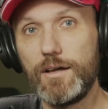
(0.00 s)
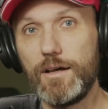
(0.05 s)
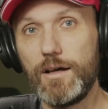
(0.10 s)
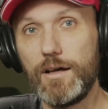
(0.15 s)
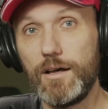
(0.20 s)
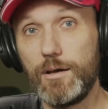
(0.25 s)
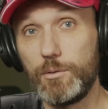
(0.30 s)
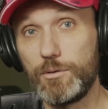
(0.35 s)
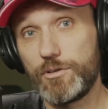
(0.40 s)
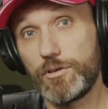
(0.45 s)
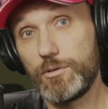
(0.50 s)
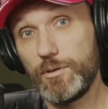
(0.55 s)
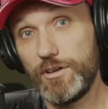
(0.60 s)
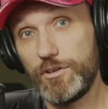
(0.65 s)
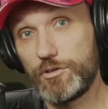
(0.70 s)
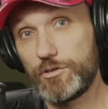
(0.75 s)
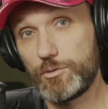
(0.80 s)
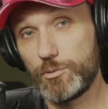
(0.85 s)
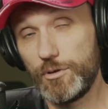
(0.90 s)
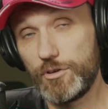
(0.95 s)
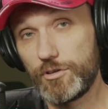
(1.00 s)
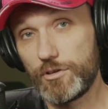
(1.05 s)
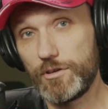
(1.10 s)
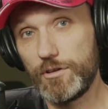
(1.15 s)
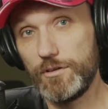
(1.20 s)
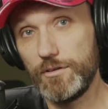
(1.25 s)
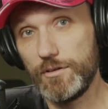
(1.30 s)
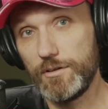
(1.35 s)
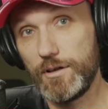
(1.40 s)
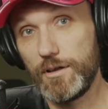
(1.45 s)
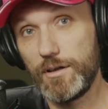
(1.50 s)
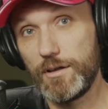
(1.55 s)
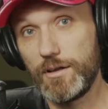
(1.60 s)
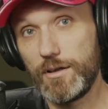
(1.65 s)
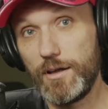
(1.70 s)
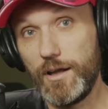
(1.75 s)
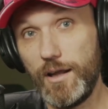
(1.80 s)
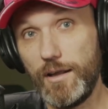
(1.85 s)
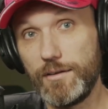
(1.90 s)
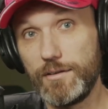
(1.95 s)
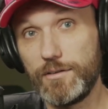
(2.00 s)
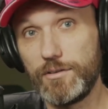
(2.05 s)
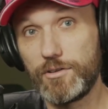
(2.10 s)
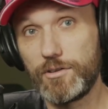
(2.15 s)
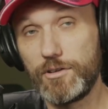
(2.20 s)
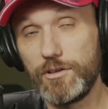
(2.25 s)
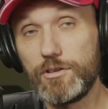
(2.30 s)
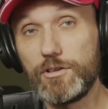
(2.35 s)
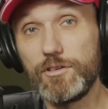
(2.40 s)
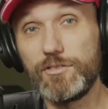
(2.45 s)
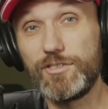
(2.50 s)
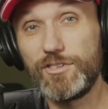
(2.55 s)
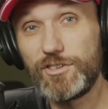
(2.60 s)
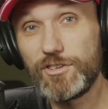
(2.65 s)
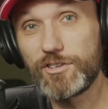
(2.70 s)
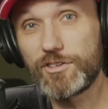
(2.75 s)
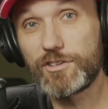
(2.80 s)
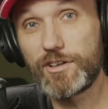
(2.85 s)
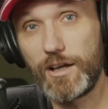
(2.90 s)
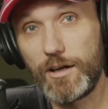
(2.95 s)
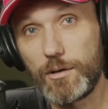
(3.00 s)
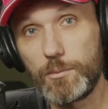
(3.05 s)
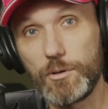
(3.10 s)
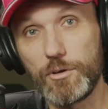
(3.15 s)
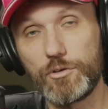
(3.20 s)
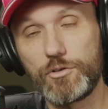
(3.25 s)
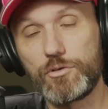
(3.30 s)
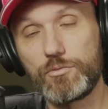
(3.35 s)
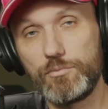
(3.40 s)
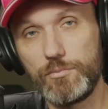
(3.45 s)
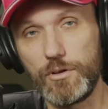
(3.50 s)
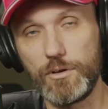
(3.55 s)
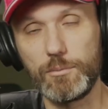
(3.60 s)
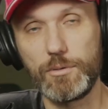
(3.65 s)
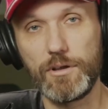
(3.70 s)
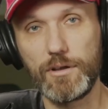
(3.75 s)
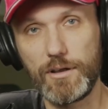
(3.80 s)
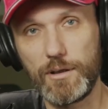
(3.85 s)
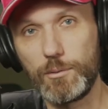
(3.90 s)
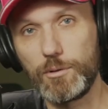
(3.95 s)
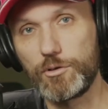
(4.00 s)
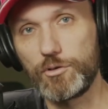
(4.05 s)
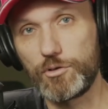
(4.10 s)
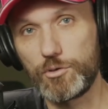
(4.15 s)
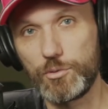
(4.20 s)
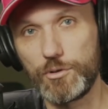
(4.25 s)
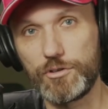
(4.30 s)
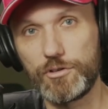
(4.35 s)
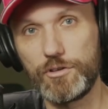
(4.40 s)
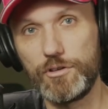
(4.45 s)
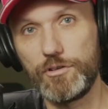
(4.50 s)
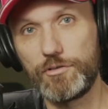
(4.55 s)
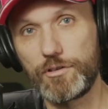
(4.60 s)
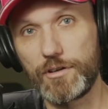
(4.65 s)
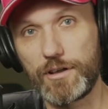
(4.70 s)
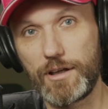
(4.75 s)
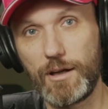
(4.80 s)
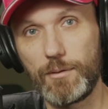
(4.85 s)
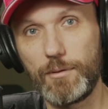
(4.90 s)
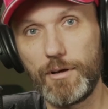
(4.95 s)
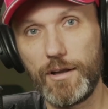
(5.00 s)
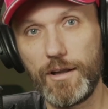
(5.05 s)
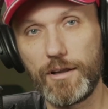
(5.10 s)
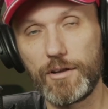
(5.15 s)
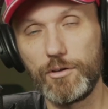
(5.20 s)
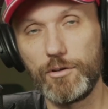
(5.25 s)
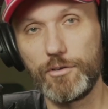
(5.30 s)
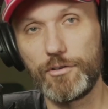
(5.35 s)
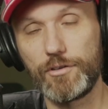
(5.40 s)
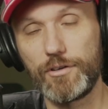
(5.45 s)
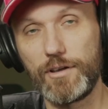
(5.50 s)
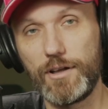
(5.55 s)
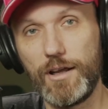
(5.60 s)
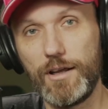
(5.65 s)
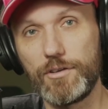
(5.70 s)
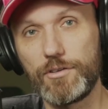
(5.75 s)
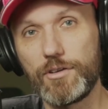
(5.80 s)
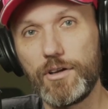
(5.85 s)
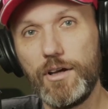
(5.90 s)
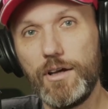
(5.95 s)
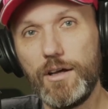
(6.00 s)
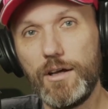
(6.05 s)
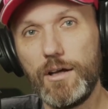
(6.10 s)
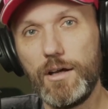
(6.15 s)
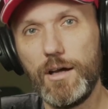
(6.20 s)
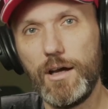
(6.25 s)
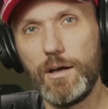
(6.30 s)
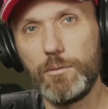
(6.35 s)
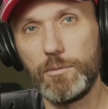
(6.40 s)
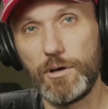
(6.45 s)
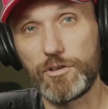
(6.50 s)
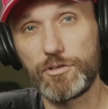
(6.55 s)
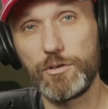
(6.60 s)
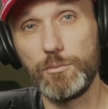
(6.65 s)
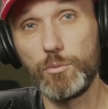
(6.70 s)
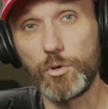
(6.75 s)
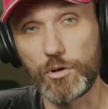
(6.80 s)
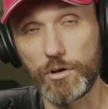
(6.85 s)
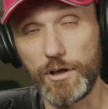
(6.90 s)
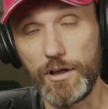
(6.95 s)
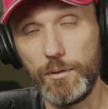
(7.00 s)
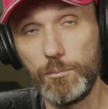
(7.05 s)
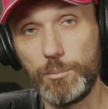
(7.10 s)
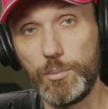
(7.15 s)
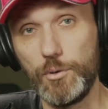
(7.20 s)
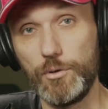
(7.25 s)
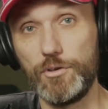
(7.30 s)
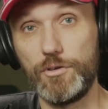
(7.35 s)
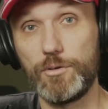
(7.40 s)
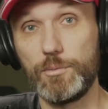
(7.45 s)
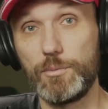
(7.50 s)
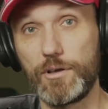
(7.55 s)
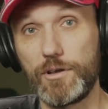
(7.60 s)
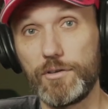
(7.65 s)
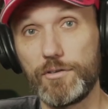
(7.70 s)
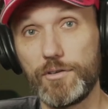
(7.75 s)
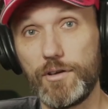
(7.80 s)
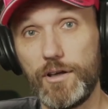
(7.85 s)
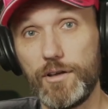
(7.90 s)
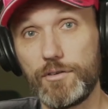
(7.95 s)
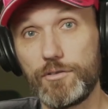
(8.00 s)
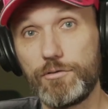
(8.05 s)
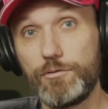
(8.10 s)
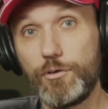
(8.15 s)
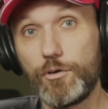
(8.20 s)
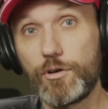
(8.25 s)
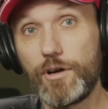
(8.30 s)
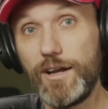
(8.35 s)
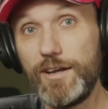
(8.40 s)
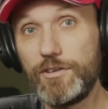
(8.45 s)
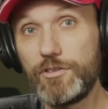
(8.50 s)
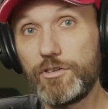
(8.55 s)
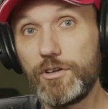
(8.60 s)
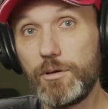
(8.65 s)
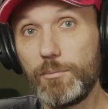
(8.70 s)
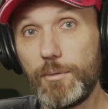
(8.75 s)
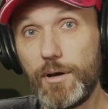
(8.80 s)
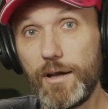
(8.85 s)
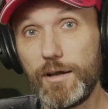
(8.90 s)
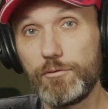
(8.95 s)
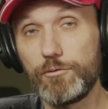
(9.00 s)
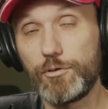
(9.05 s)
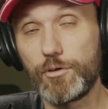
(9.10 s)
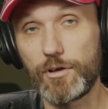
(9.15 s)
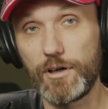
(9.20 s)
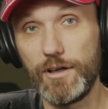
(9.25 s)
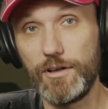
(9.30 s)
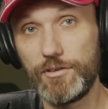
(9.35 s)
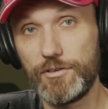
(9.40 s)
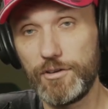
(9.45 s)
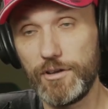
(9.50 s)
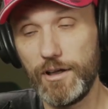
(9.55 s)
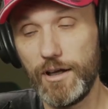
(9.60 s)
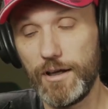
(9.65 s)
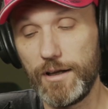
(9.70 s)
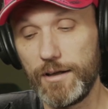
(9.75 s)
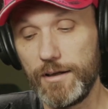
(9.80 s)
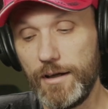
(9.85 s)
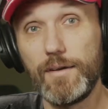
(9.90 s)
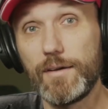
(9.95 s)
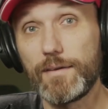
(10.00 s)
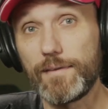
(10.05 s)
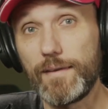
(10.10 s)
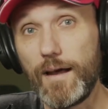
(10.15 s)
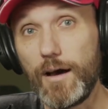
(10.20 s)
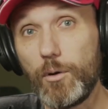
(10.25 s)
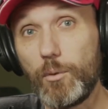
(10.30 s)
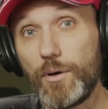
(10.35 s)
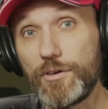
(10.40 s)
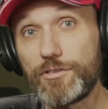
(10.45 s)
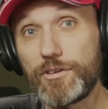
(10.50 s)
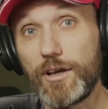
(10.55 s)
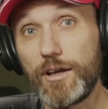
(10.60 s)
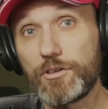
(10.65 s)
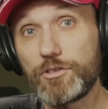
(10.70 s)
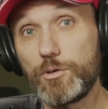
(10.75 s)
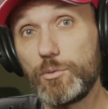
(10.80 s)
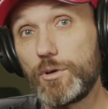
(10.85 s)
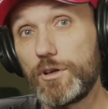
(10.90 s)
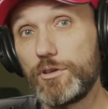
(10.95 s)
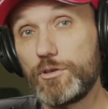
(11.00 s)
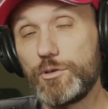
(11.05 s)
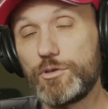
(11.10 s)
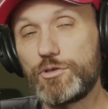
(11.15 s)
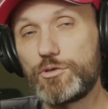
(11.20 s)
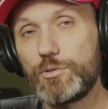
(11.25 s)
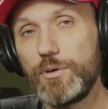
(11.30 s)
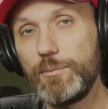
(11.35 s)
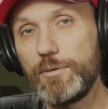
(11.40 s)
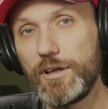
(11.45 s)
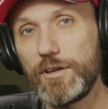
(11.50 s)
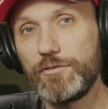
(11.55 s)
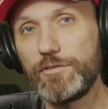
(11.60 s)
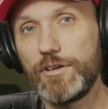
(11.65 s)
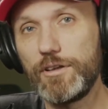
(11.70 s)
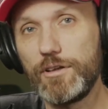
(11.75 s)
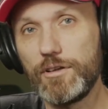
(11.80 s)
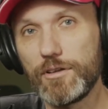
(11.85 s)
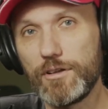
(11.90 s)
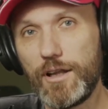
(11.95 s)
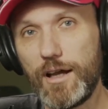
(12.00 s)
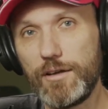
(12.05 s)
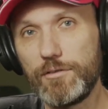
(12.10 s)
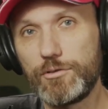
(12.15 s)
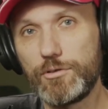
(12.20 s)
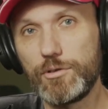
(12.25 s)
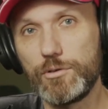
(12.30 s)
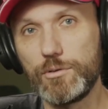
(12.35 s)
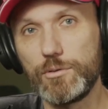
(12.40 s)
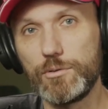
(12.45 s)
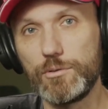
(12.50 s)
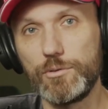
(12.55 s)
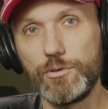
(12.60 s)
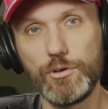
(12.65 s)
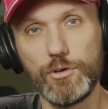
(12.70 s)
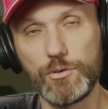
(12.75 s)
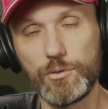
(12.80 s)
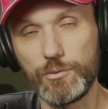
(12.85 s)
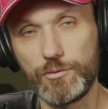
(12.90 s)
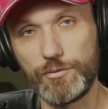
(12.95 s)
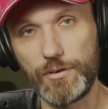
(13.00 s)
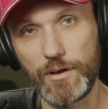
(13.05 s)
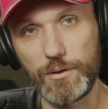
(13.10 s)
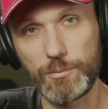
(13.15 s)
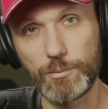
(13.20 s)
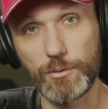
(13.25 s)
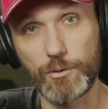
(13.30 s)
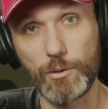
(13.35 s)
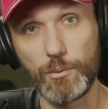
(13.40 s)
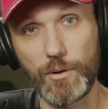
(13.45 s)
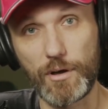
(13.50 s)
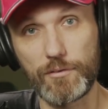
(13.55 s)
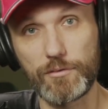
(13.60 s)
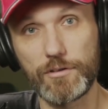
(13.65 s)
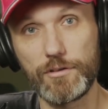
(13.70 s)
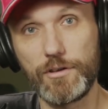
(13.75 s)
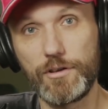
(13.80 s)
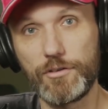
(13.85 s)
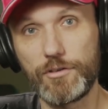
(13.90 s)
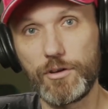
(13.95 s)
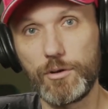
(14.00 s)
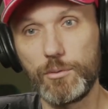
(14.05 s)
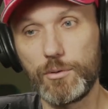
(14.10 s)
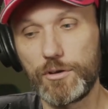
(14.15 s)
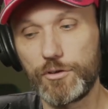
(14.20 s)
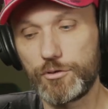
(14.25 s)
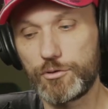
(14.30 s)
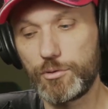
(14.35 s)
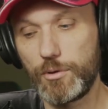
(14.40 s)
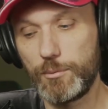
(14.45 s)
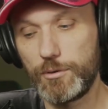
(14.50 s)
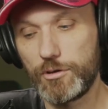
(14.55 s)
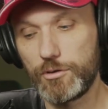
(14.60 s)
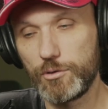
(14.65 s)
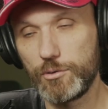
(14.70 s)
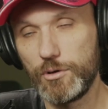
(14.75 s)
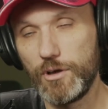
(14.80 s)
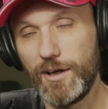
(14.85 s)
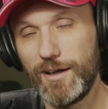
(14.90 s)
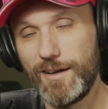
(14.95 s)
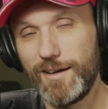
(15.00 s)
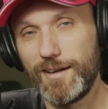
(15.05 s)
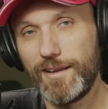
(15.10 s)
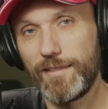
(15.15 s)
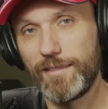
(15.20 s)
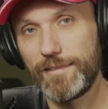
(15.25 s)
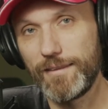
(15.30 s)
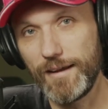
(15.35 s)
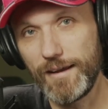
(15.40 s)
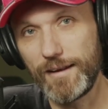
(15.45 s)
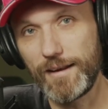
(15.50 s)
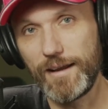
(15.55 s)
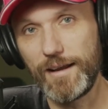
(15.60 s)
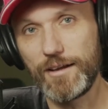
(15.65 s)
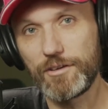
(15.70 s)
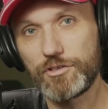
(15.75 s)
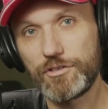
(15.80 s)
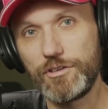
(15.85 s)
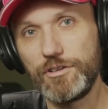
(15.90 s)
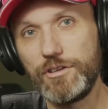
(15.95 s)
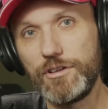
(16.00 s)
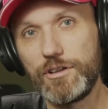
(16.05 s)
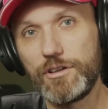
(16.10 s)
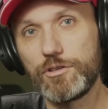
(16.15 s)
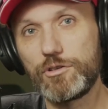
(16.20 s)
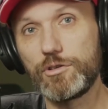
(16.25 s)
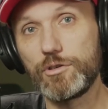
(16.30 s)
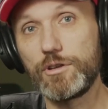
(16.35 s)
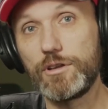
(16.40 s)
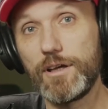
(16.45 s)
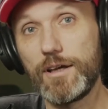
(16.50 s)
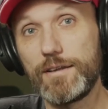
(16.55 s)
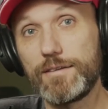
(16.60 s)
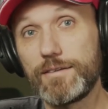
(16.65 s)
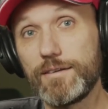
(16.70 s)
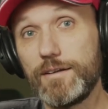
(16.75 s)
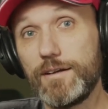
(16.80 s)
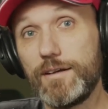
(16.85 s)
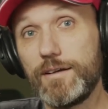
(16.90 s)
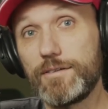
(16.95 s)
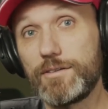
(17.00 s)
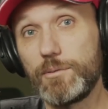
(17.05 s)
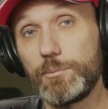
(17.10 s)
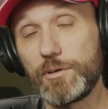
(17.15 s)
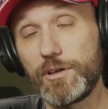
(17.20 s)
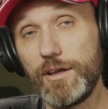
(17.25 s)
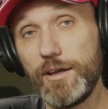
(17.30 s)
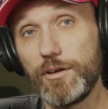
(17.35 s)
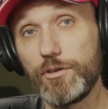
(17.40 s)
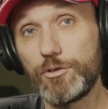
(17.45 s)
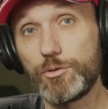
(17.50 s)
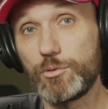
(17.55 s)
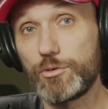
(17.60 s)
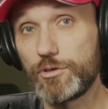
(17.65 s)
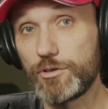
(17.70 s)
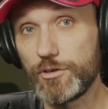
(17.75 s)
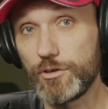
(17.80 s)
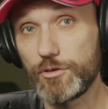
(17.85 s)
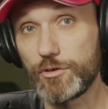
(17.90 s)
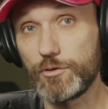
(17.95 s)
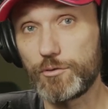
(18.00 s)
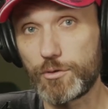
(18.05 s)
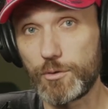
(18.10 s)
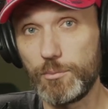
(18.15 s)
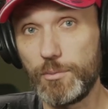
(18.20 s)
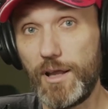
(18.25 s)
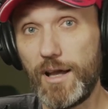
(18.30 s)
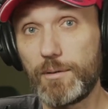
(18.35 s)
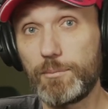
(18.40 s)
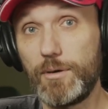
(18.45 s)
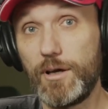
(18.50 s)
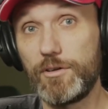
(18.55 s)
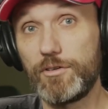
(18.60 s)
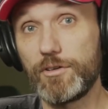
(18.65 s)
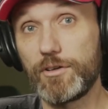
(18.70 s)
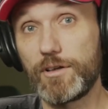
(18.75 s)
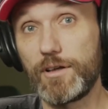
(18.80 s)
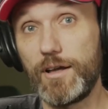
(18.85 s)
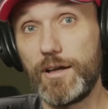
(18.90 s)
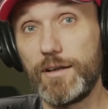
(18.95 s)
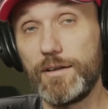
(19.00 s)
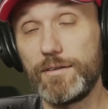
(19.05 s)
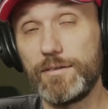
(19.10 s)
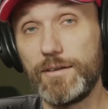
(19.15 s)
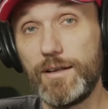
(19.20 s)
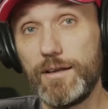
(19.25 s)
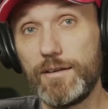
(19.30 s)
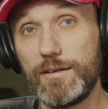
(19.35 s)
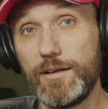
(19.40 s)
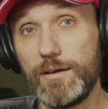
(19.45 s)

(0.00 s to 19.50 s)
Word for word: Uh, it was a great switcher, uh, and it's good if you just care about you know being able to switch to different camera angles. And it has um, actually more inputs because it has four HDMI and four SDI. Now, once I actually wanted to stream that video live to YouTube, Facebook, or whatever it is that you want to stream it to, then I actually needed to get uh, something else, which is also from Blackmagic, and that,